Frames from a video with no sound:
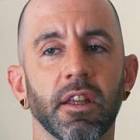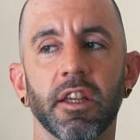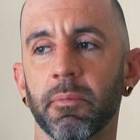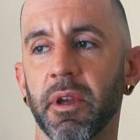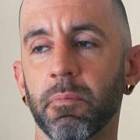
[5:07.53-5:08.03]
He
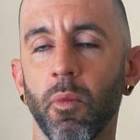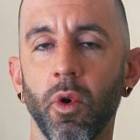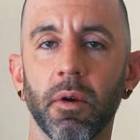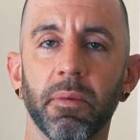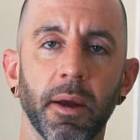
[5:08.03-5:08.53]
can make
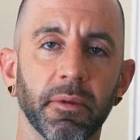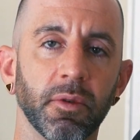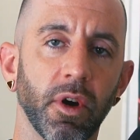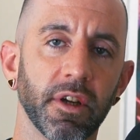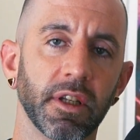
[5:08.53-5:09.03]
more probably
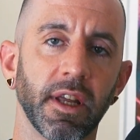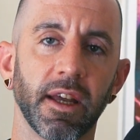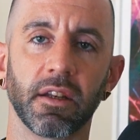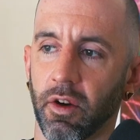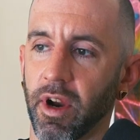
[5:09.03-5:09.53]
working
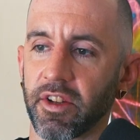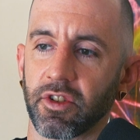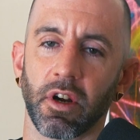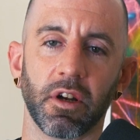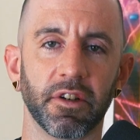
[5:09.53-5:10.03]
at a
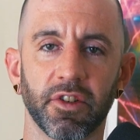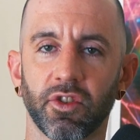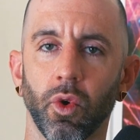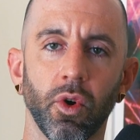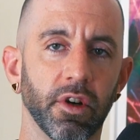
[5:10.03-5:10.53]
restaurant or a
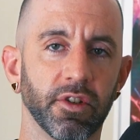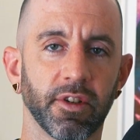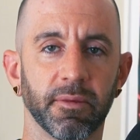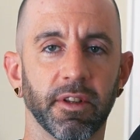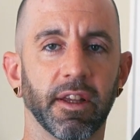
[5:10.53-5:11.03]
store or
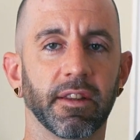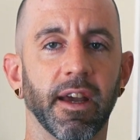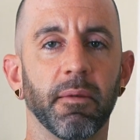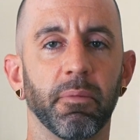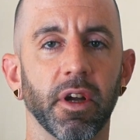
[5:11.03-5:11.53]
something like
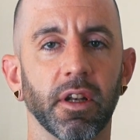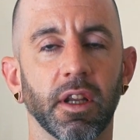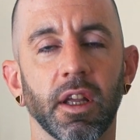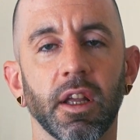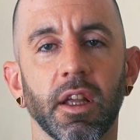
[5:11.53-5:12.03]
that. But
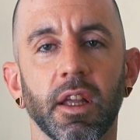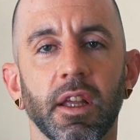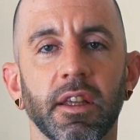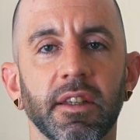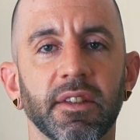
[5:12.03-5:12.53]

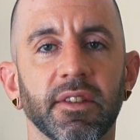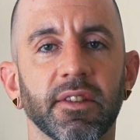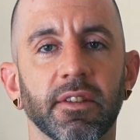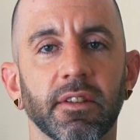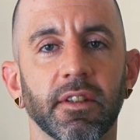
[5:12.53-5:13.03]

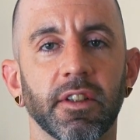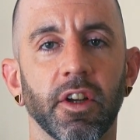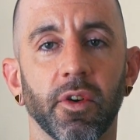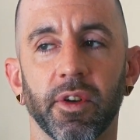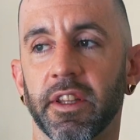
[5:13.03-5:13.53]
he's,
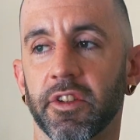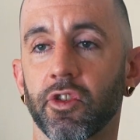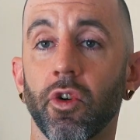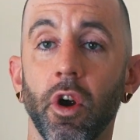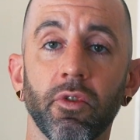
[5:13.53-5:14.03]
in the
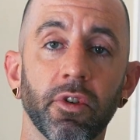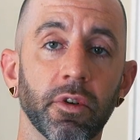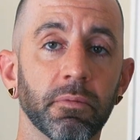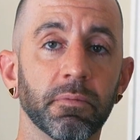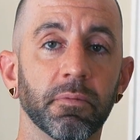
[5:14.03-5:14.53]
grow
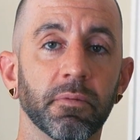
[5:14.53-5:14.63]
room